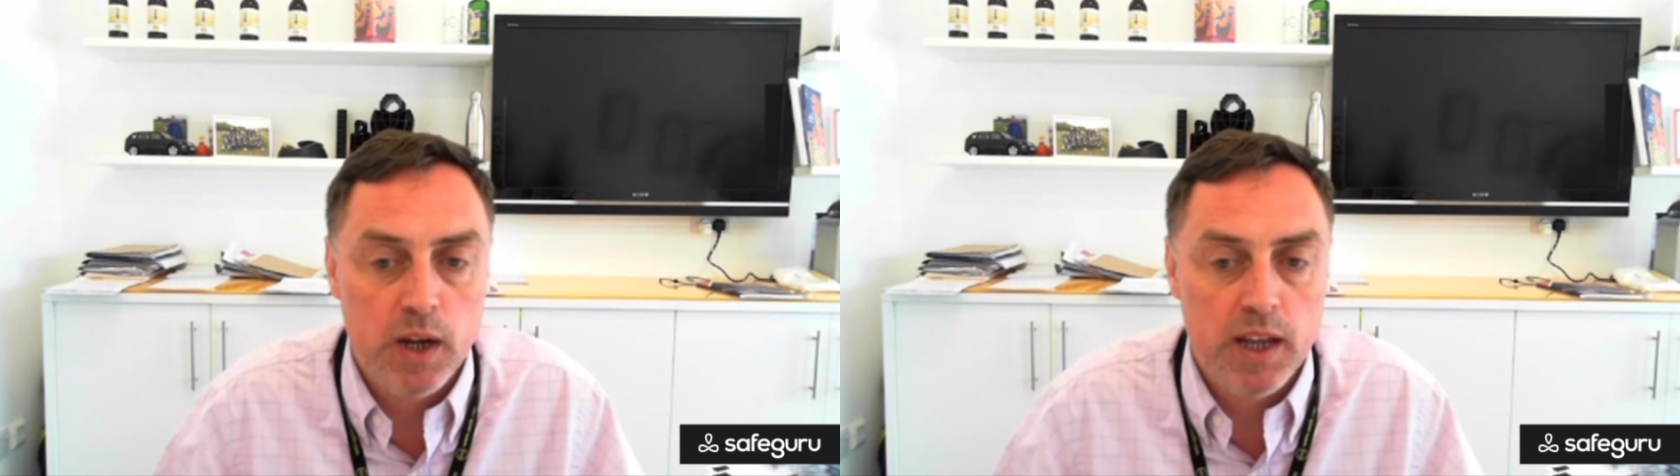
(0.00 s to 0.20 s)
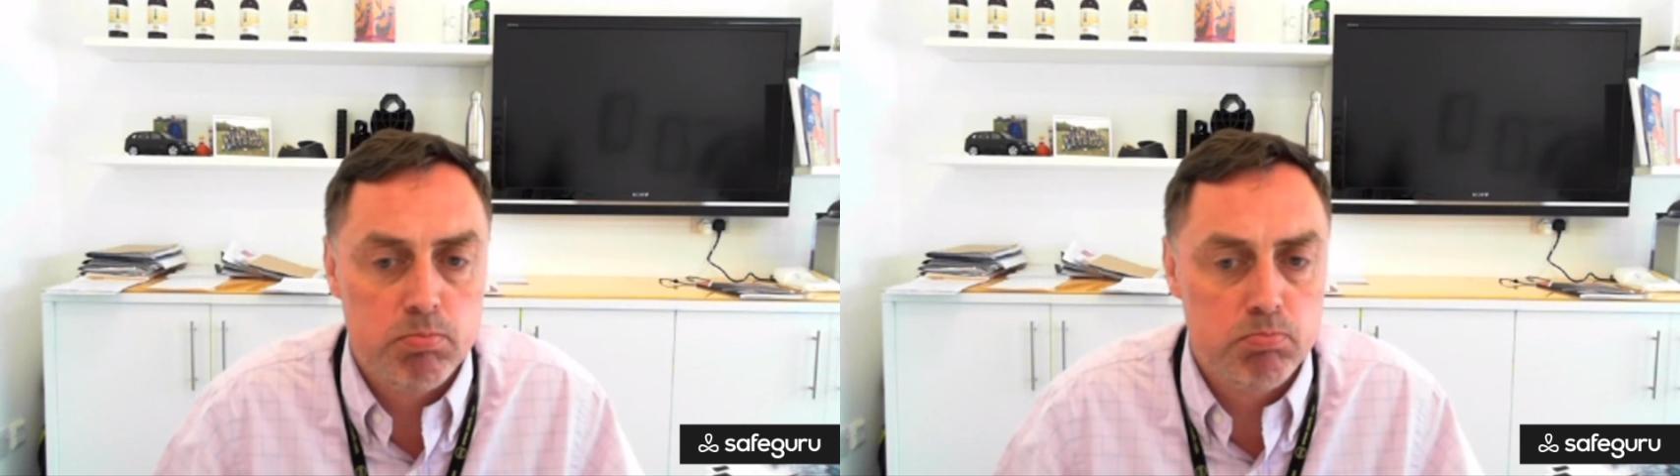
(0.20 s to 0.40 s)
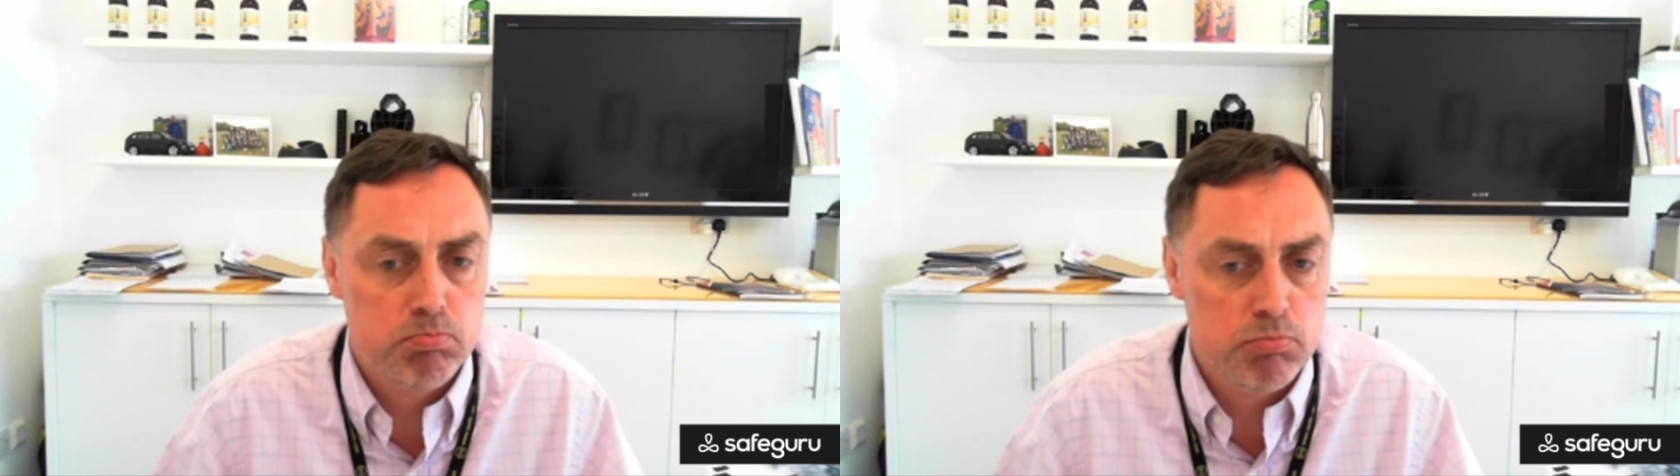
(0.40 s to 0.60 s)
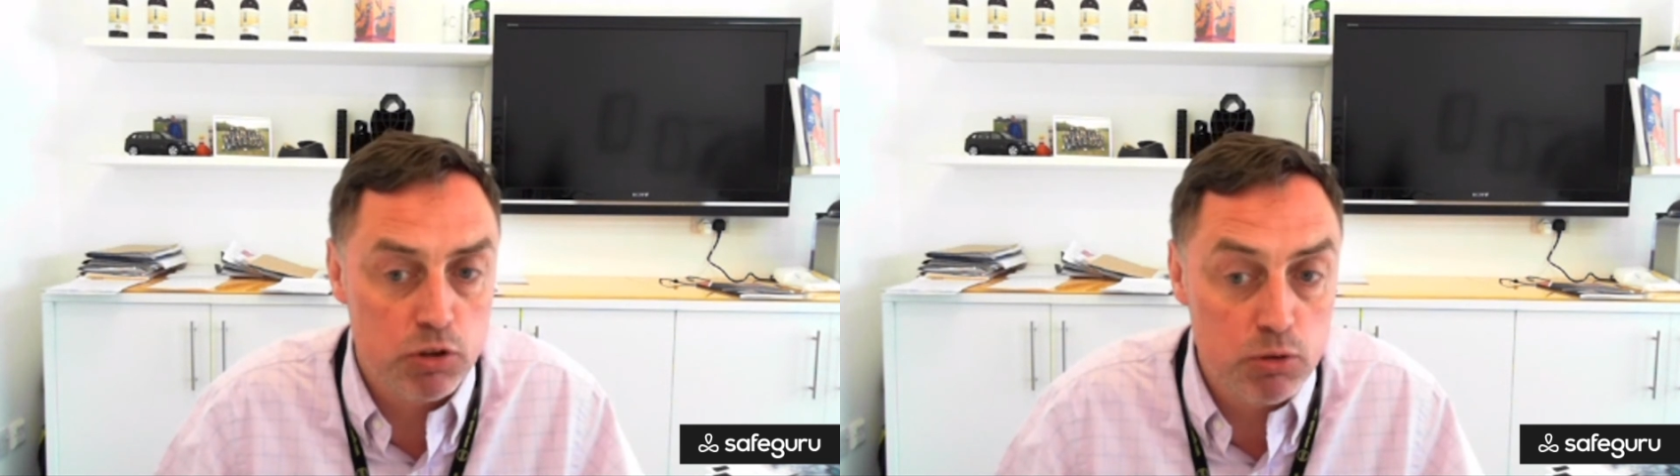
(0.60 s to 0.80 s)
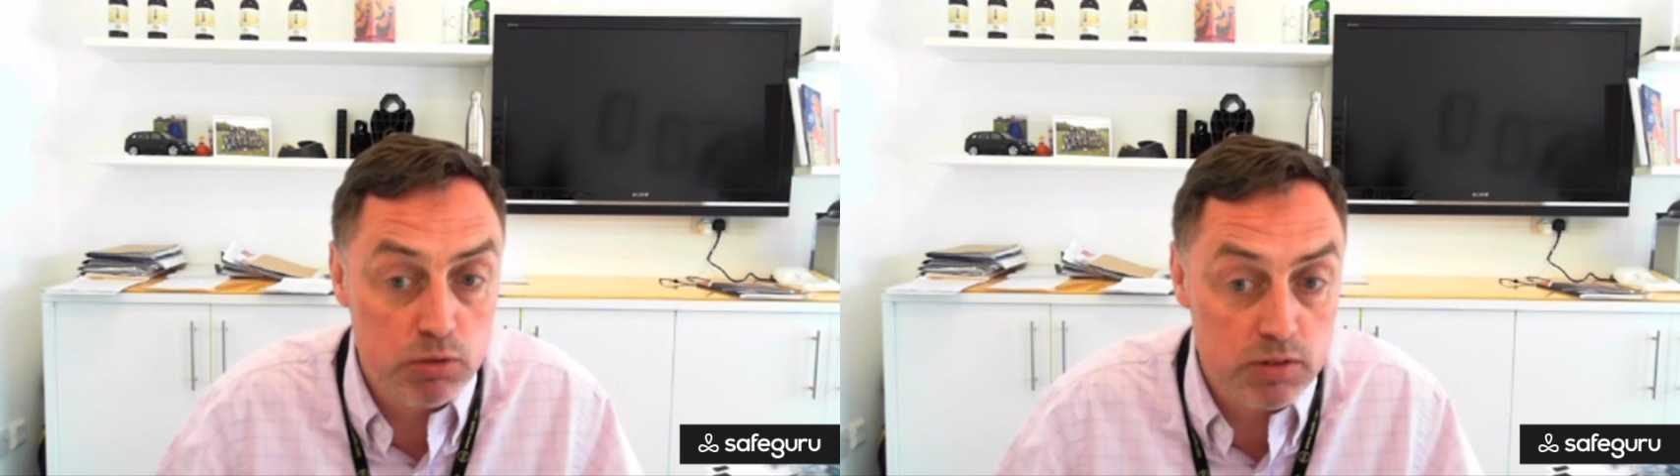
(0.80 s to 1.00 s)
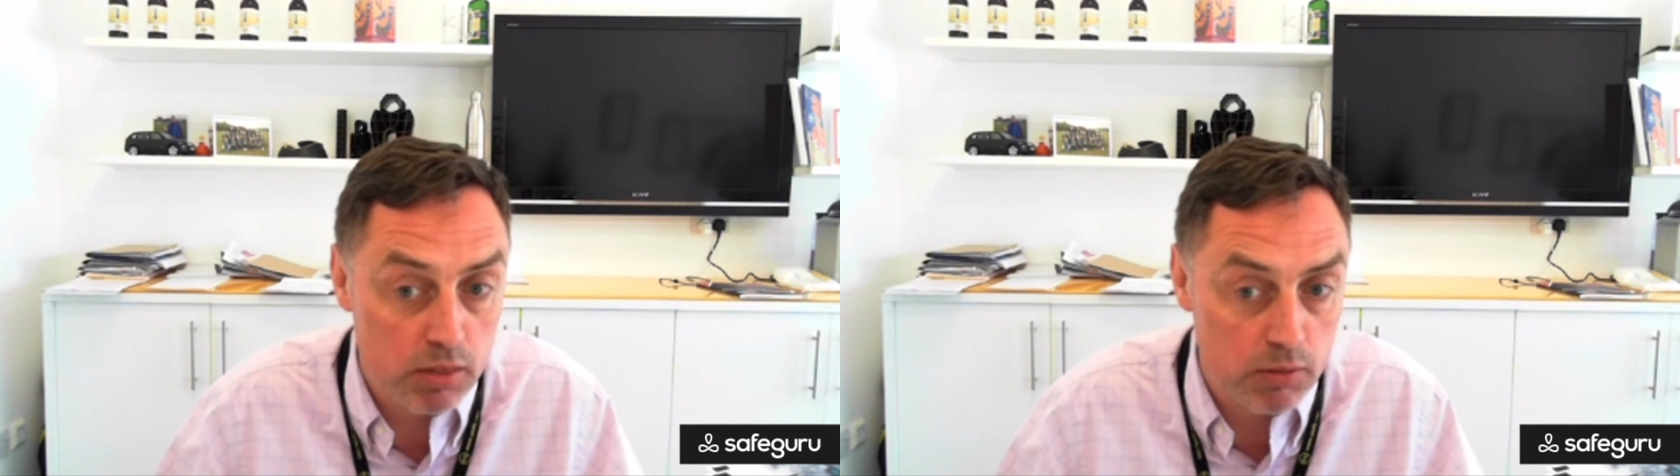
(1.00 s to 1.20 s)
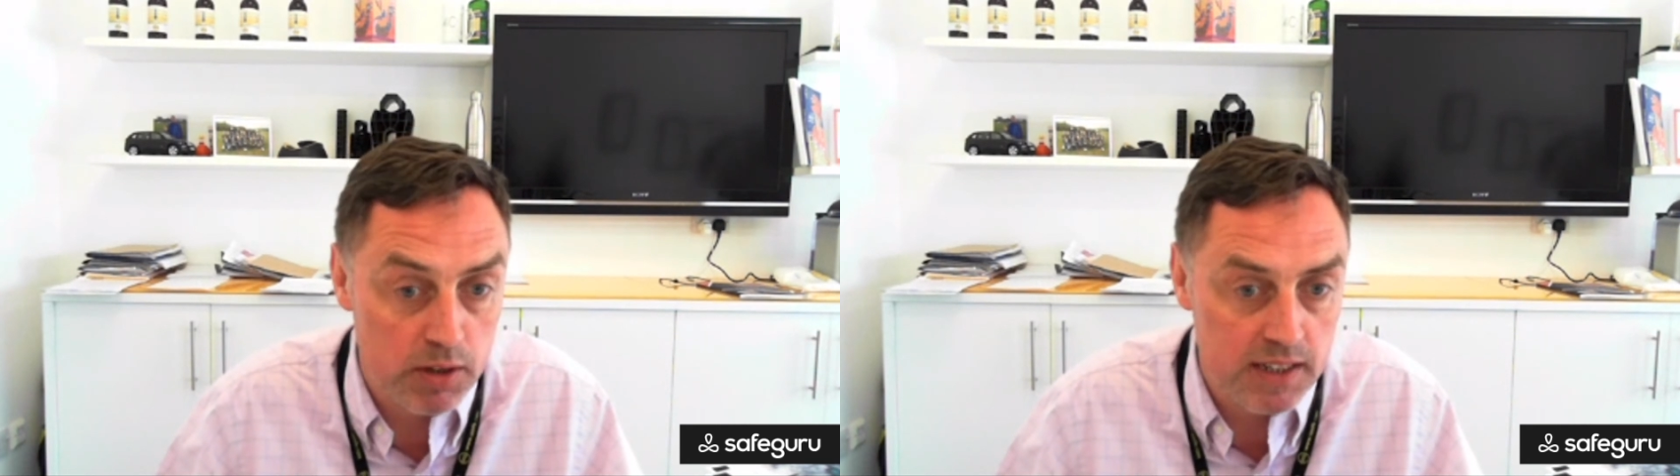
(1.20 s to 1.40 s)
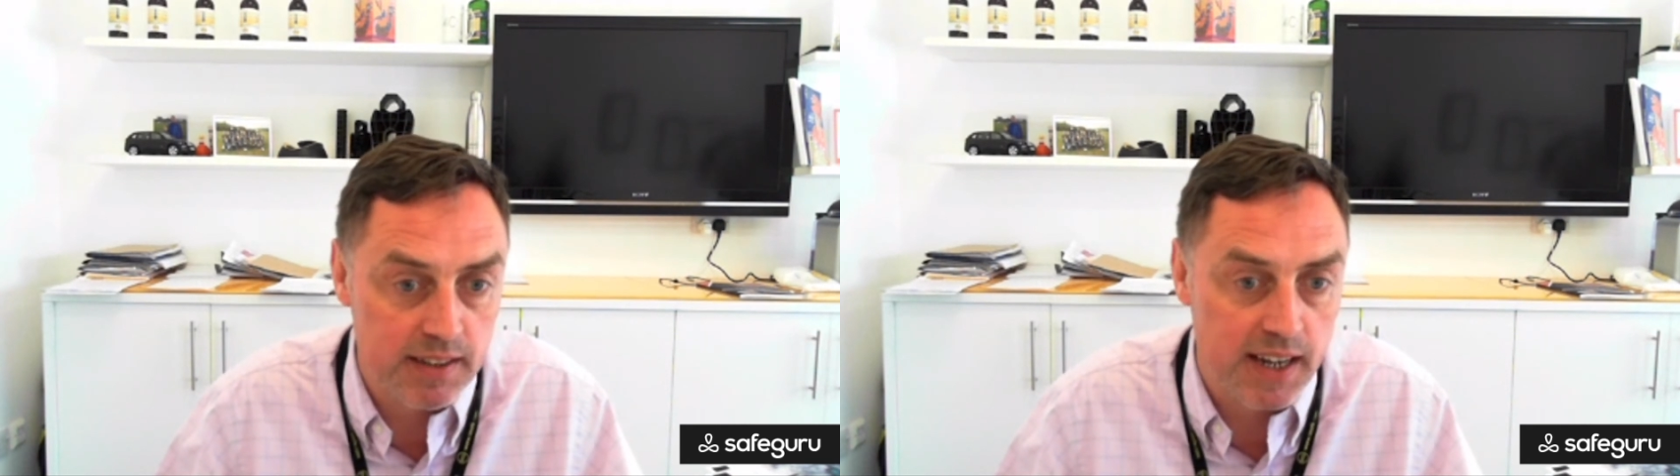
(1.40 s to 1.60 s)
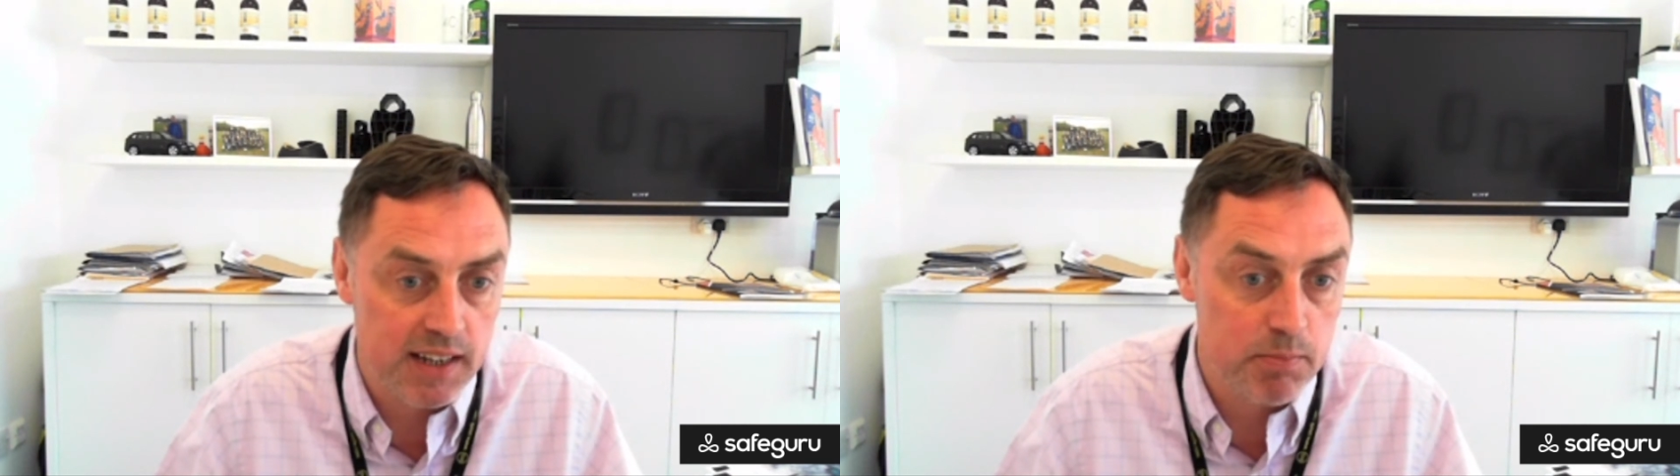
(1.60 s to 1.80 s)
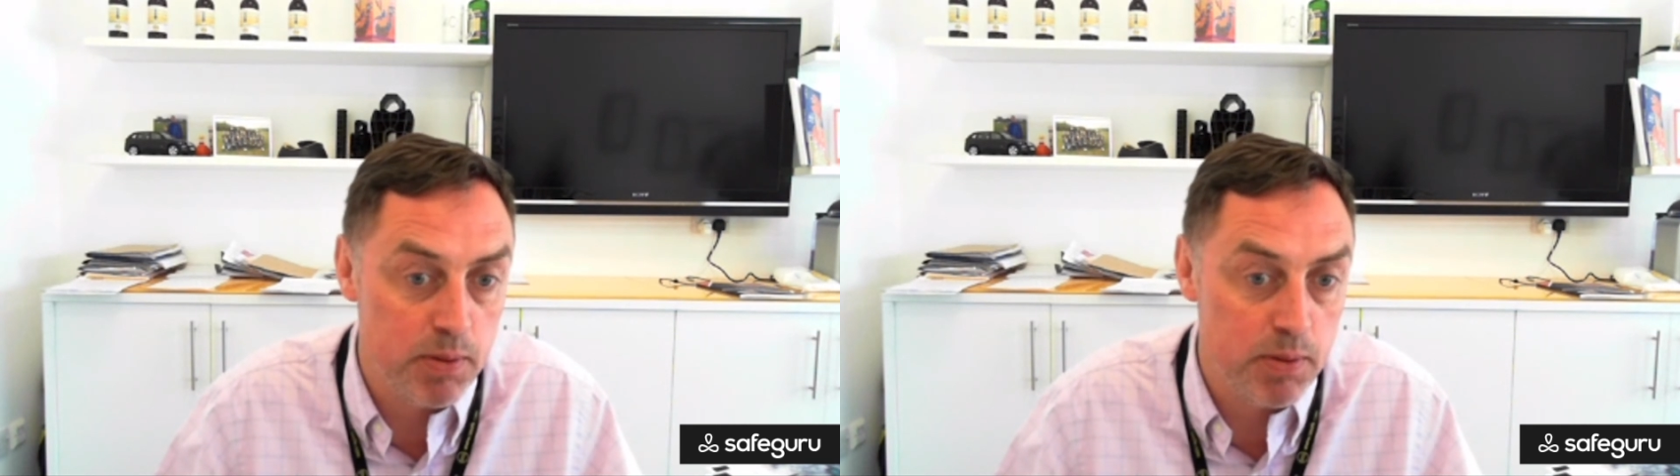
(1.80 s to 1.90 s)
We're 2 to 3